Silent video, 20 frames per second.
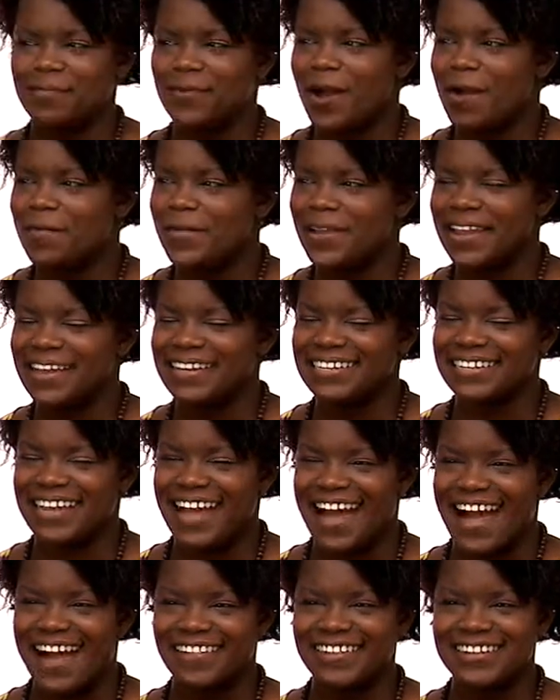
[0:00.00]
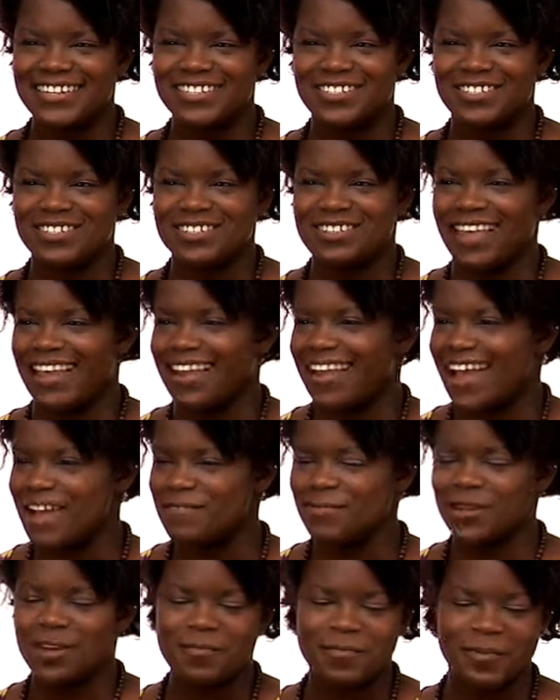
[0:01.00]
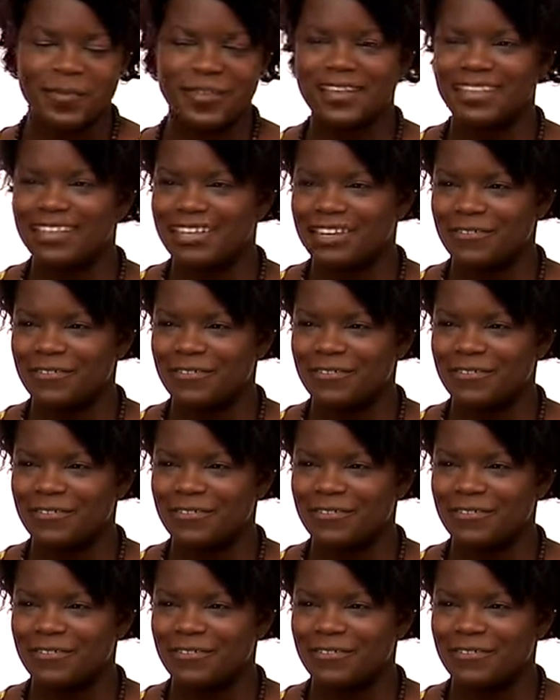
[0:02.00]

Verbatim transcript: Coming into college, like, I'm a completely